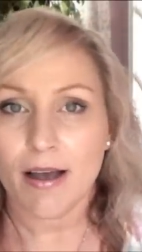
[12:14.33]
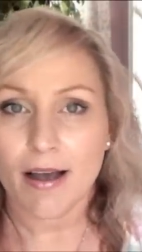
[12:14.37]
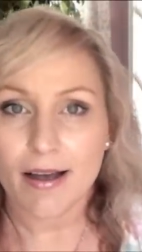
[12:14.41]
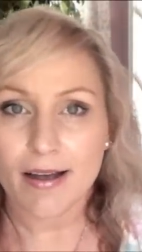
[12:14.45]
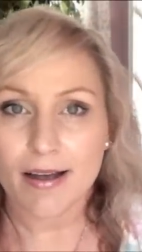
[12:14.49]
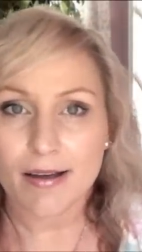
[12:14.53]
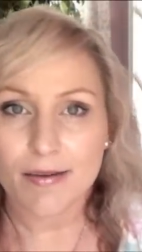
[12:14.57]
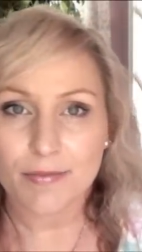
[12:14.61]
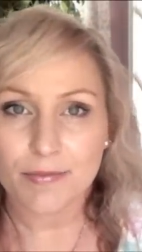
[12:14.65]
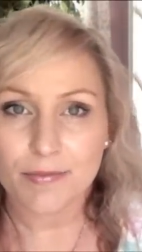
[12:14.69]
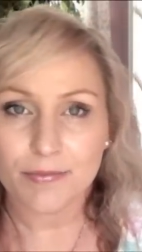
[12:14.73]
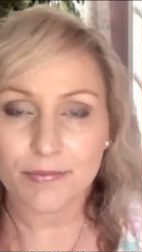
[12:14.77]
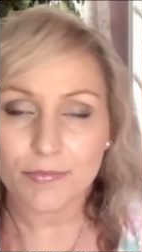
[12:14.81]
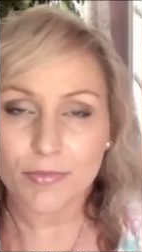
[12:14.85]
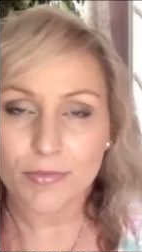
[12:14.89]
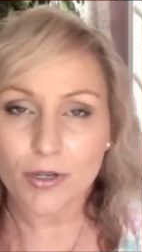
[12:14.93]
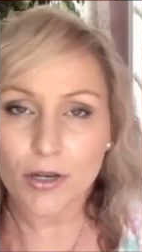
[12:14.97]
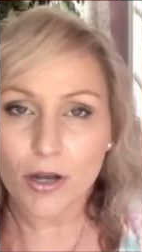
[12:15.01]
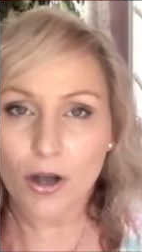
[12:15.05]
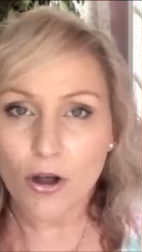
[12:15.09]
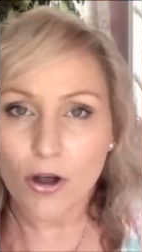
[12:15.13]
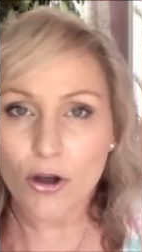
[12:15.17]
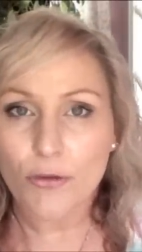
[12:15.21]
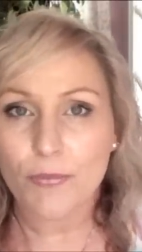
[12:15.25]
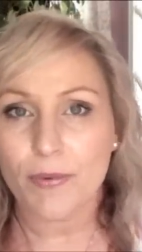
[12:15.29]
um,
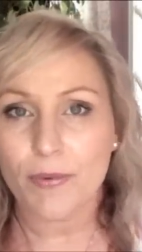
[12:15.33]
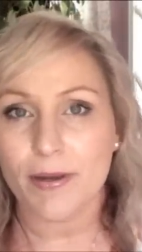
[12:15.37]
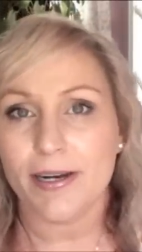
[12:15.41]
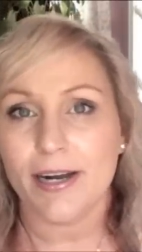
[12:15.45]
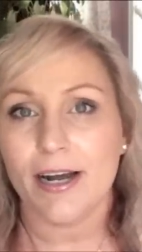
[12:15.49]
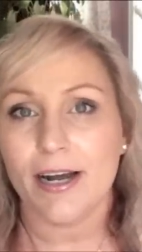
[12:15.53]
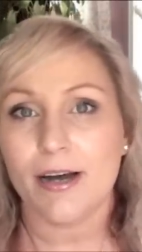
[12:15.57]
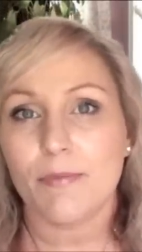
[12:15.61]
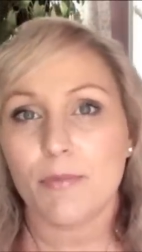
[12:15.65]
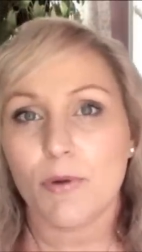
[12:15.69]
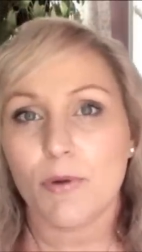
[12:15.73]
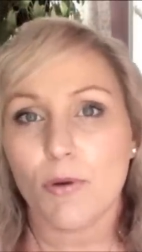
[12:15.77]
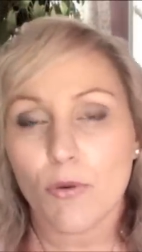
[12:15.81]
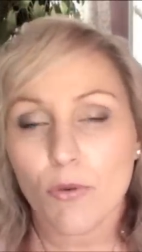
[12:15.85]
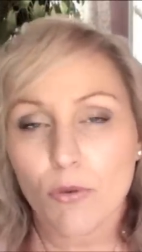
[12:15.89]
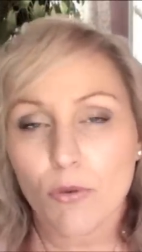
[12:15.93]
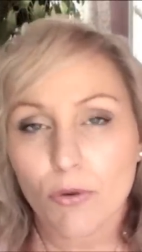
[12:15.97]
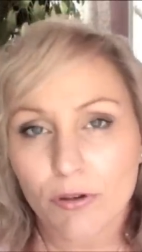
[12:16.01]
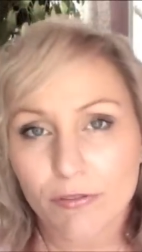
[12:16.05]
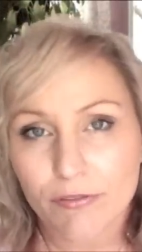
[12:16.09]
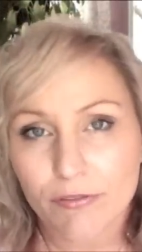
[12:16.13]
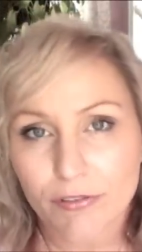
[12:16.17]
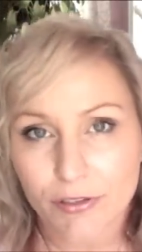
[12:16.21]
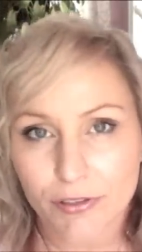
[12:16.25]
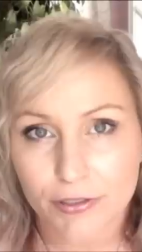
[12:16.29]
open up
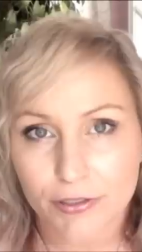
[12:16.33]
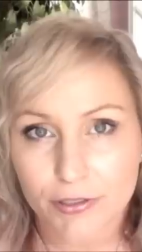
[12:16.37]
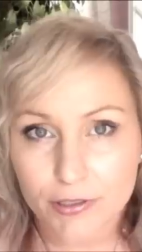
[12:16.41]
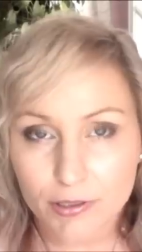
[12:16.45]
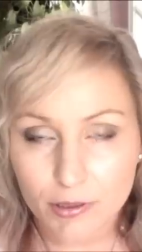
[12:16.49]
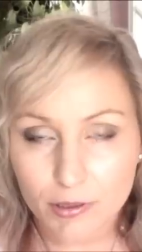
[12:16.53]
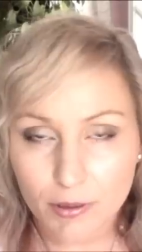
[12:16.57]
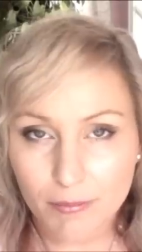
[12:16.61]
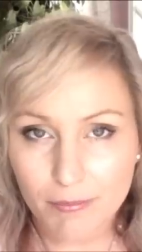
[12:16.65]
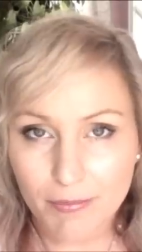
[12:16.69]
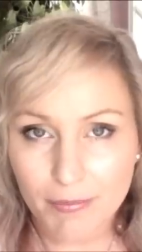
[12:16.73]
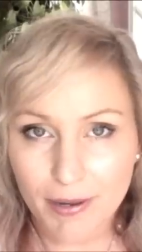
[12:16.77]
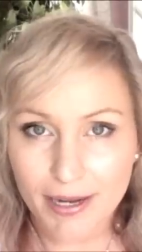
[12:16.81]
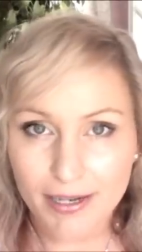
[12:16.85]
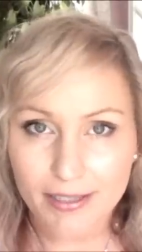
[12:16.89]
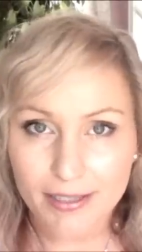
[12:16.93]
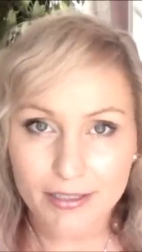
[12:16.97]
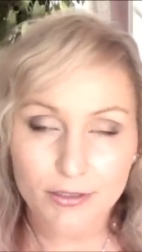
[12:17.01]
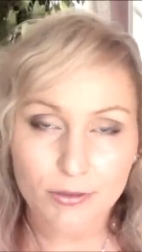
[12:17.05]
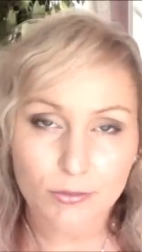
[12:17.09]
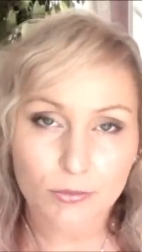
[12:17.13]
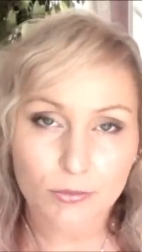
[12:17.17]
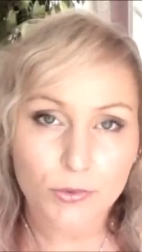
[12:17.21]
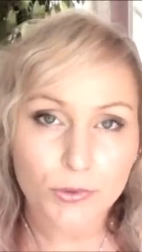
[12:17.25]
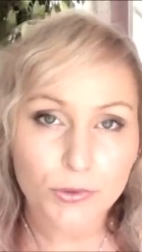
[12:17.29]
all of those
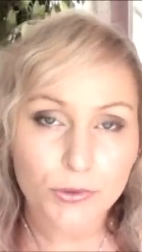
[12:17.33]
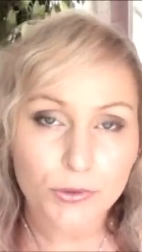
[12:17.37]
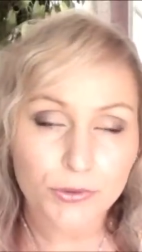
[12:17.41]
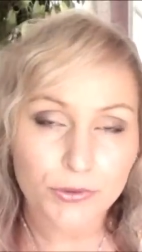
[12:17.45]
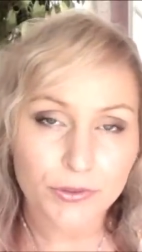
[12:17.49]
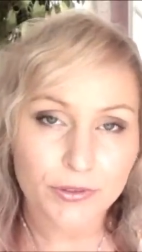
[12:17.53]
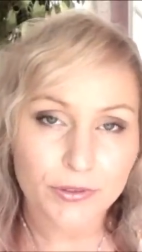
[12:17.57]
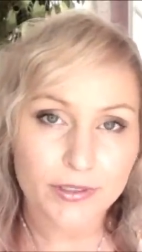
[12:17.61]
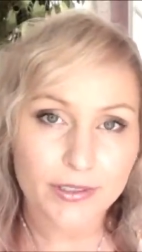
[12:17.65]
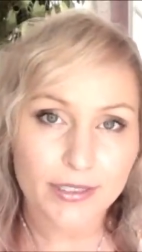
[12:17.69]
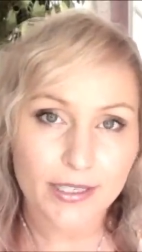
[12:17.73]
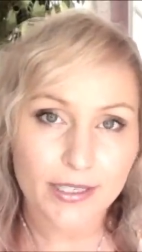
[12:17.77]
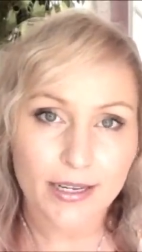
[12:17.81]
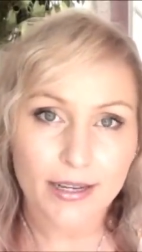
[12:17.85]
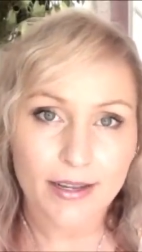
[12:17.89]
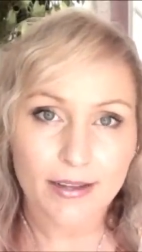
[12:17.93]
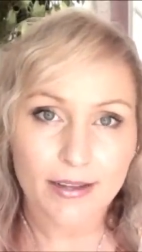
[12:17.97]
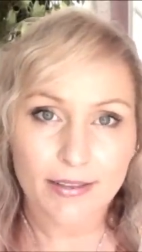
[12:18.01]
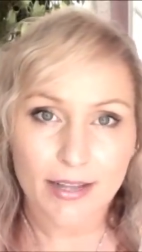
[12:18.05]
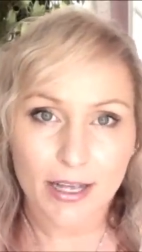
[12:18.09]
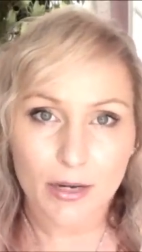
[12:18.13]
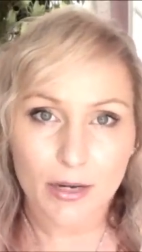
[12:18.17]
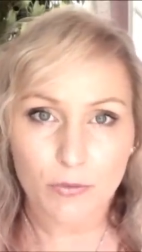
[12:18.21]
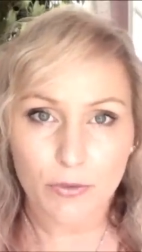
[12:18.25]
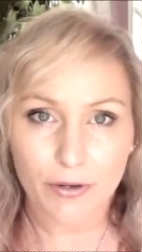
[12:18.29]
past wounds
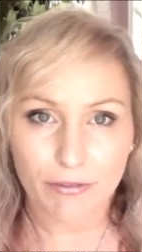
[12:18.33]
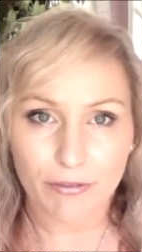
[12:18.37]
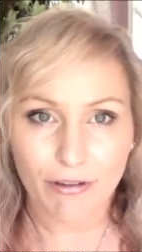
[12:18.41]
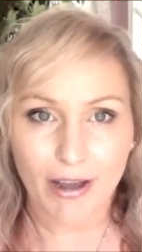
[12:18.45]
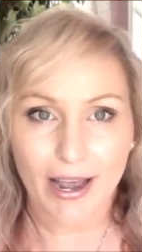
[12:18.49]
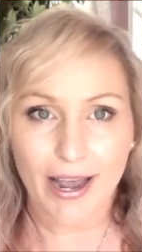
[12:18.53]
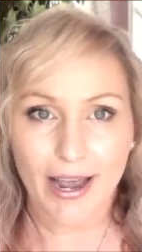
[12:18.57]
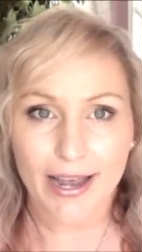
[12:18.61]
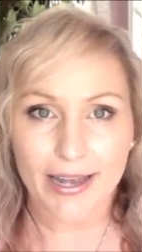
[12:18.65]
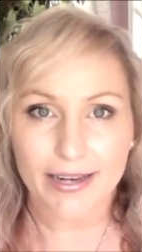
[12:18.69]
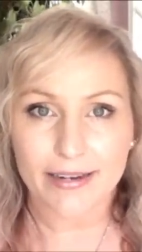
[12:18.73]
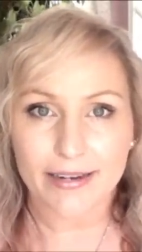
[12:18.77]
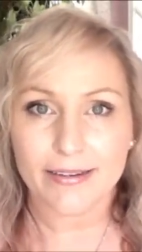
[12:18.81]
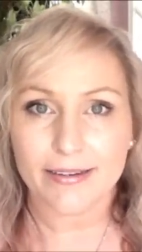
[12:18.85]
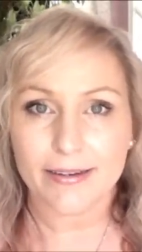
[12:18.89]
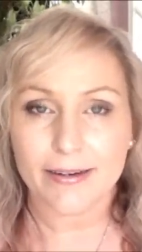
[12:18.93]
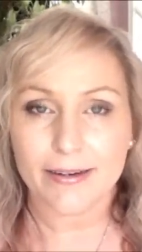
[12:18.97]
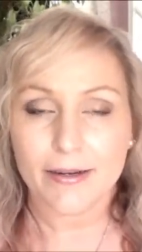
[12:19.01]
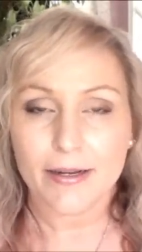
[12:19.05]
that we've had